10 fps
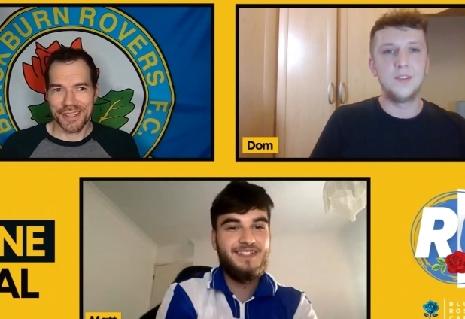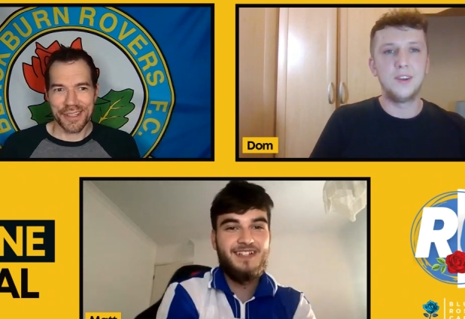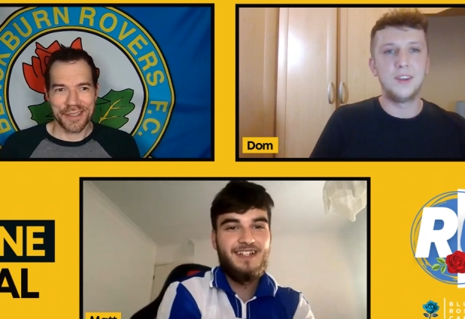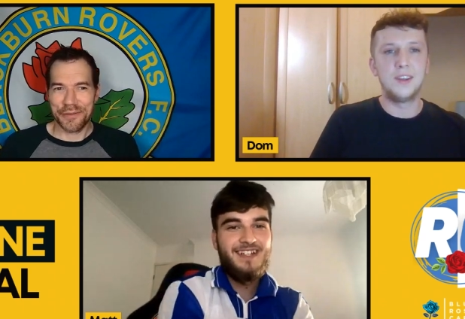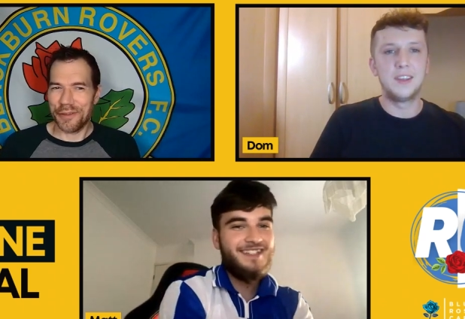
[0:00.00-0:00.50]

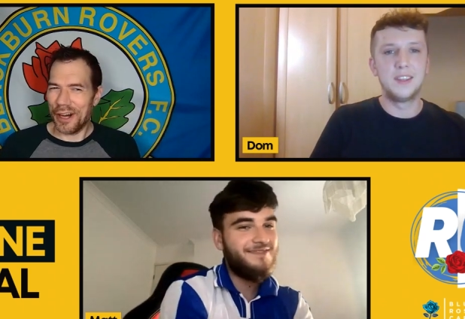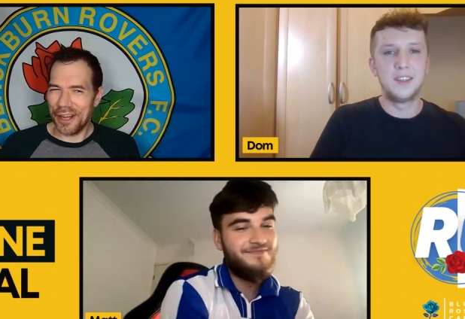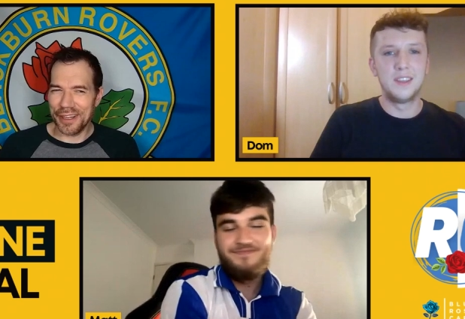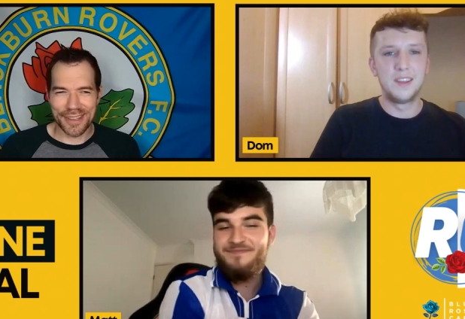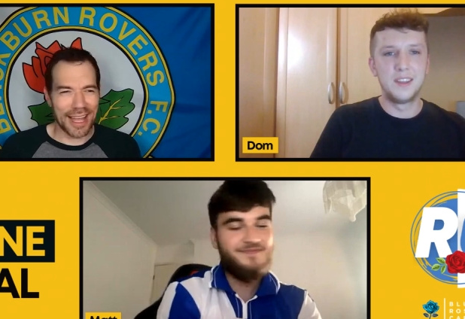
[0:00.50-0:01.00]
Speaker 1: Yeah.
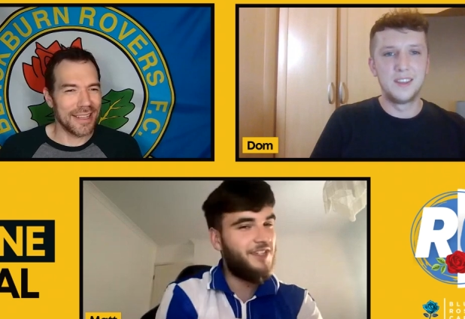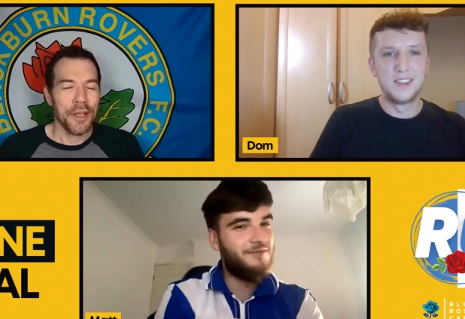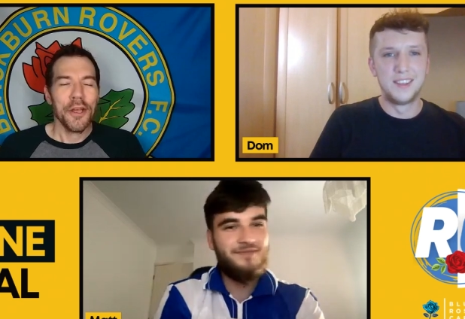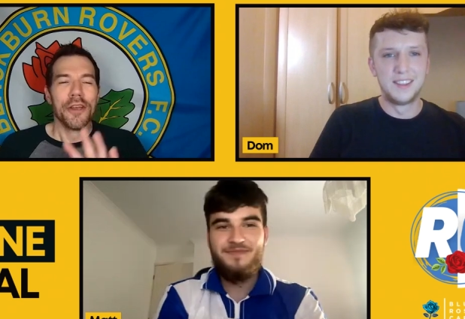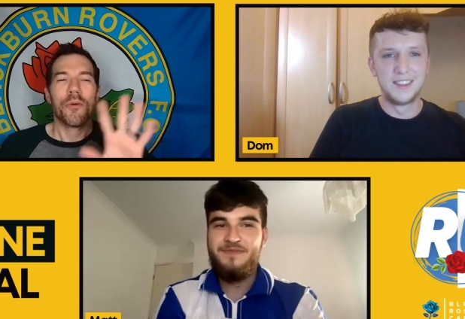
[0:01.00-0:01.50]
Fun. That
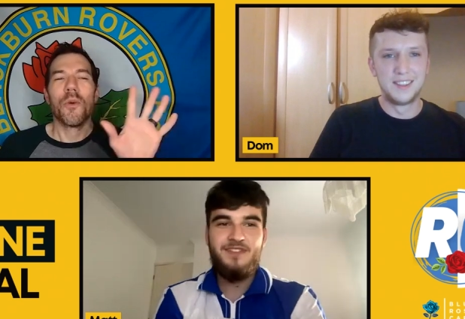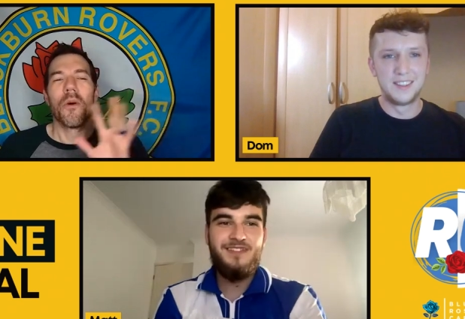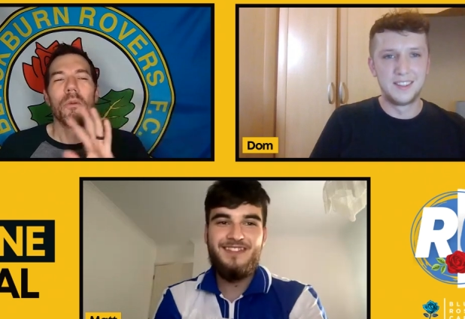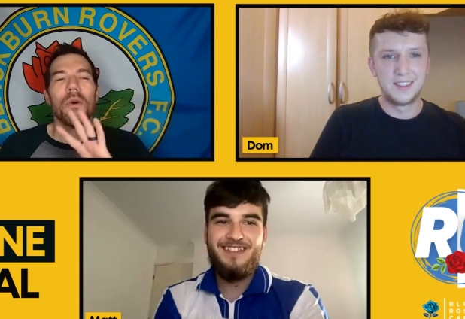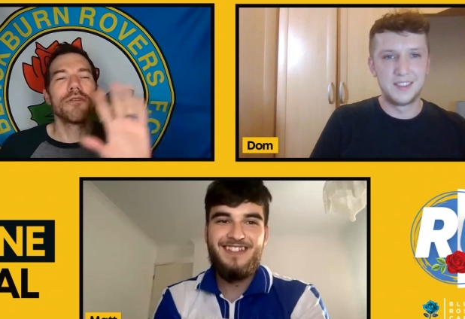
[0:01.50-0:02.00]

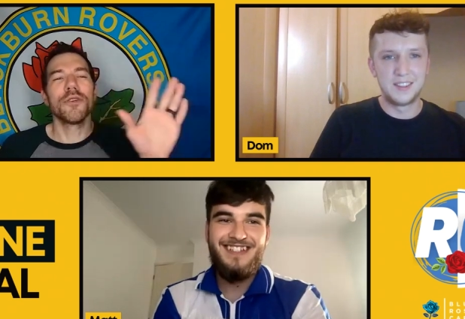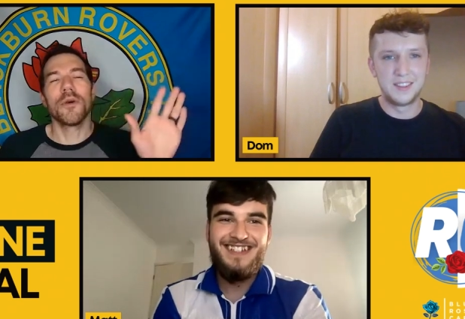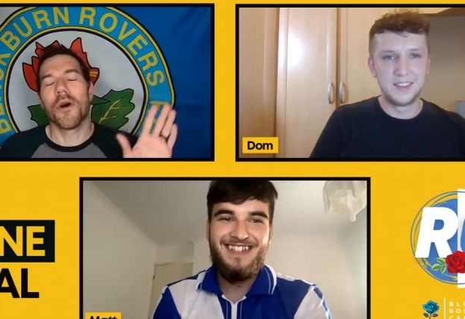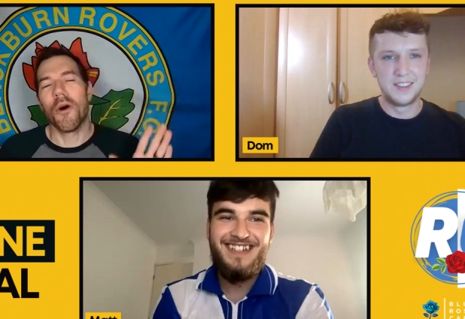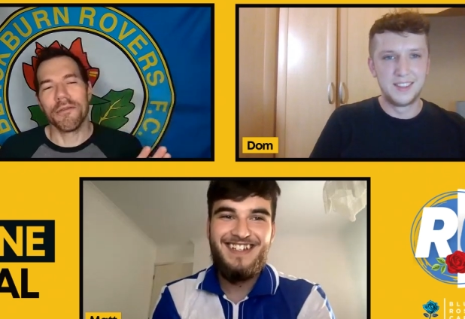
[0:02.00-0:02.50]
we'll we'll
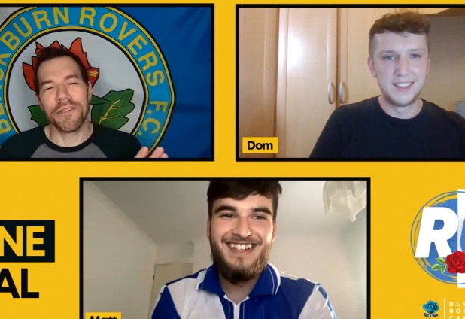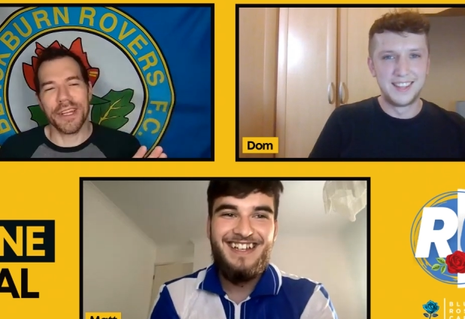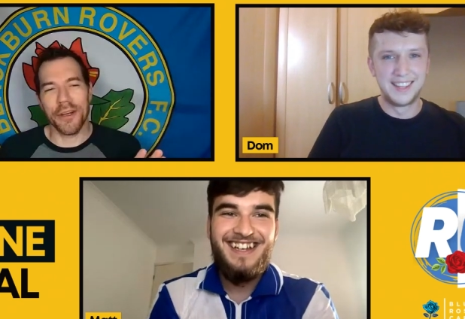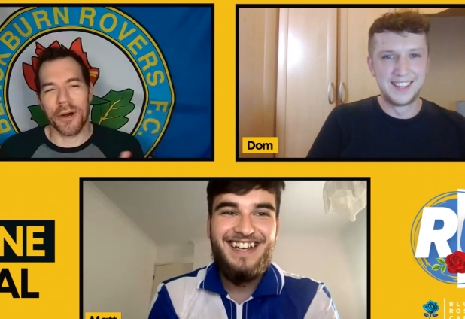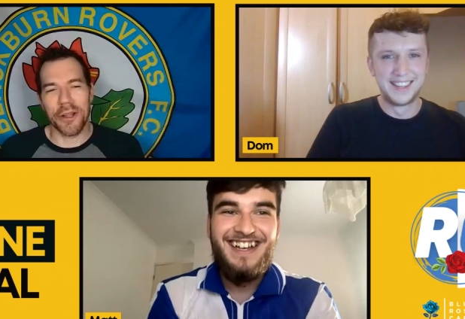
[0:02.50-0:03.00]
do a whole
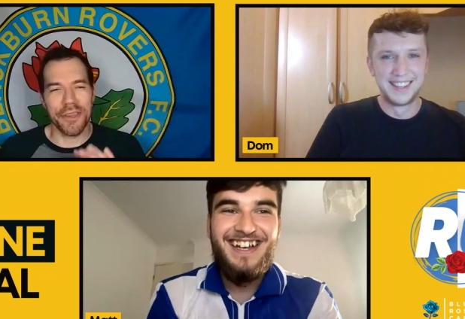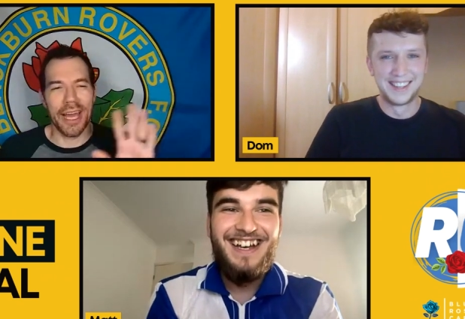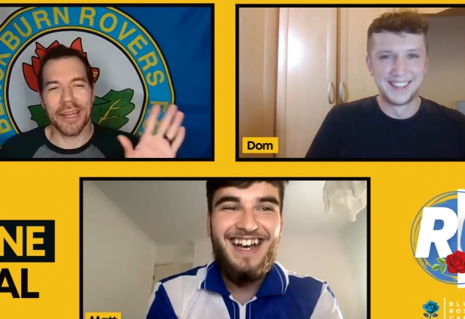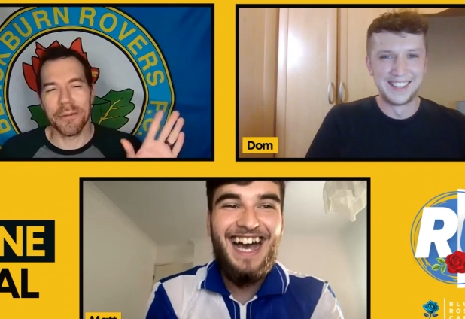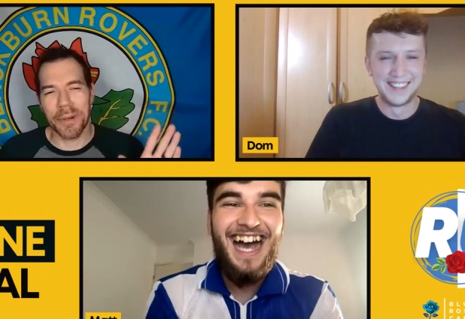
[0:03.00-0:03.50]
video on
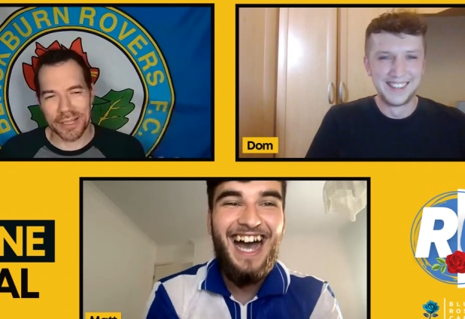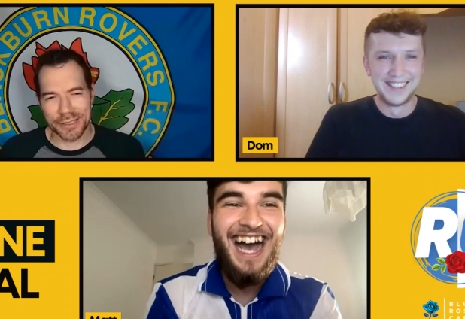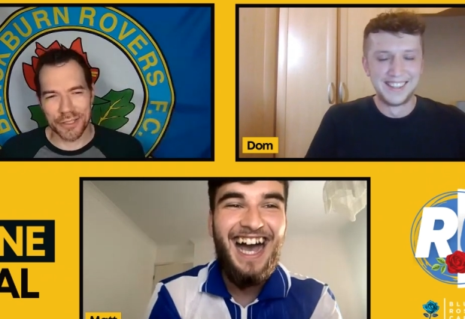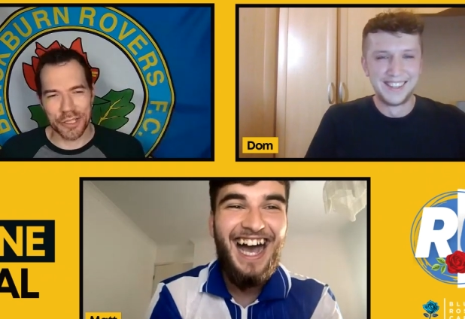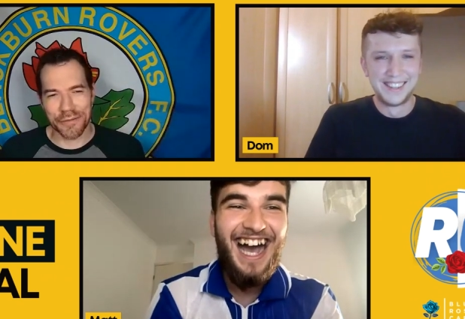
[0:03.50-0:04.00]
the
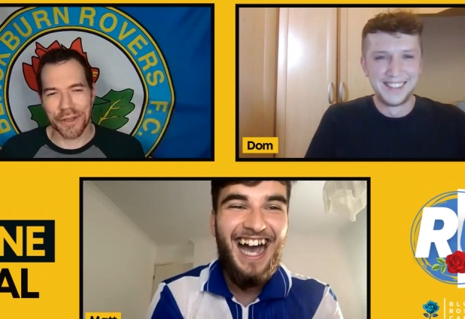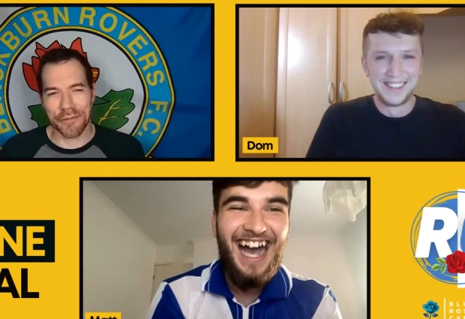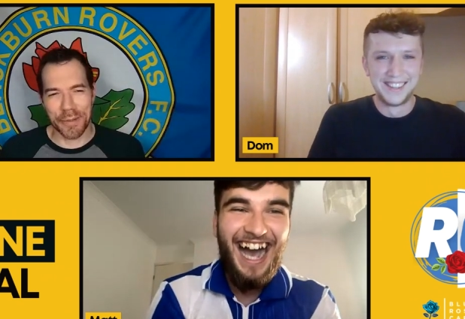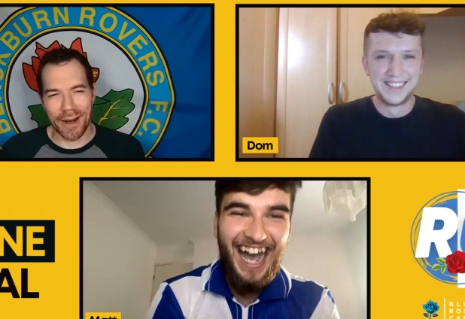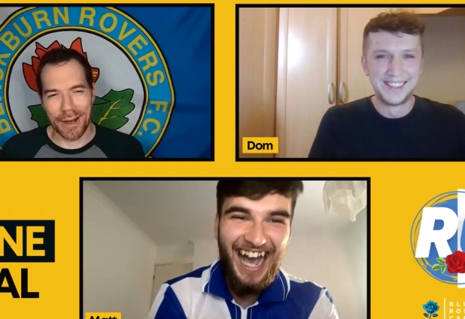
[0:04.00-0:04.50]
etymology of
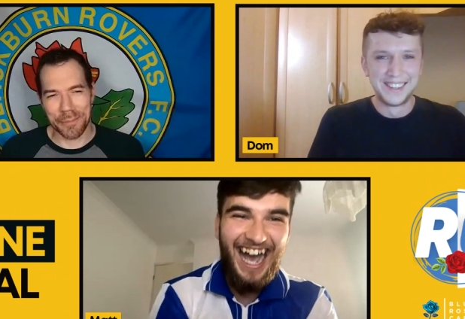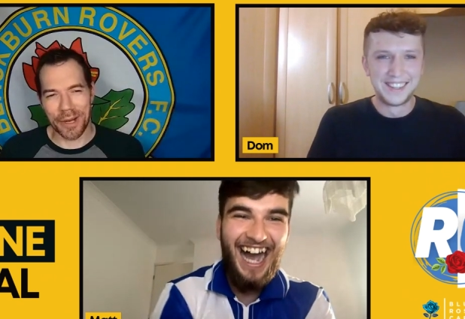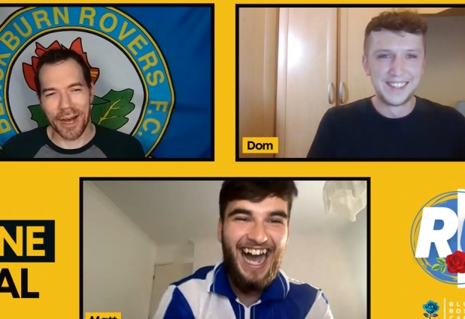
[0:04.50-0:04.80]
kebab